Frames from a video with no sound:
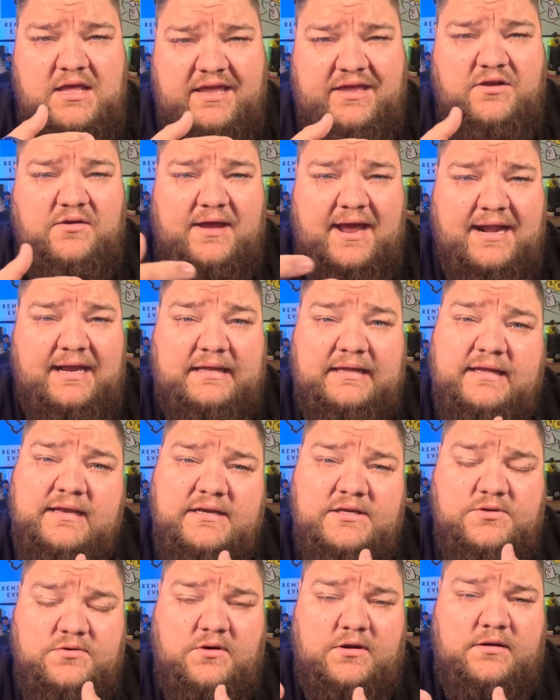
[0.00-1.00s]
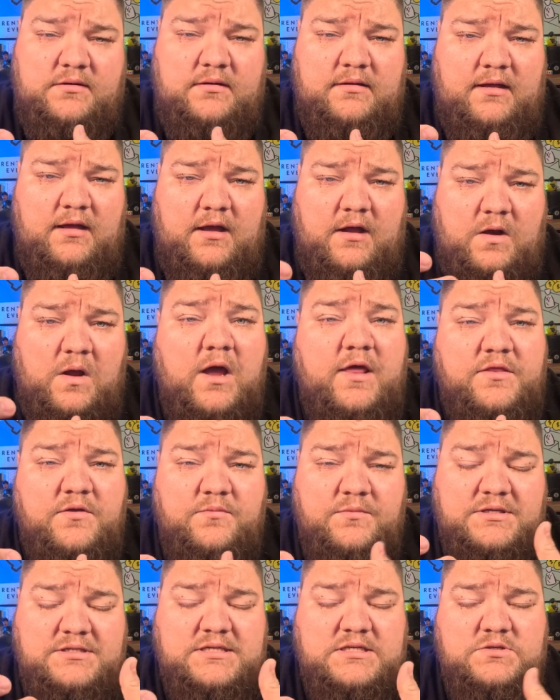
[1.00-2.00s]
it'll kind of lead into our, our
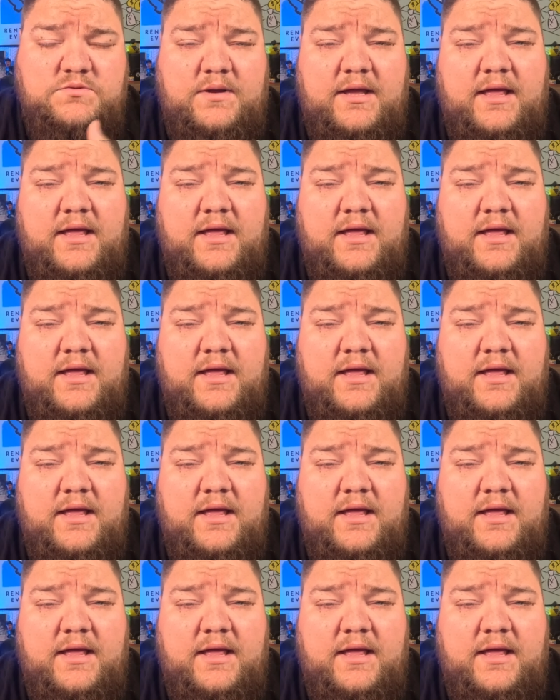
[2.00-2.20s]
other ones as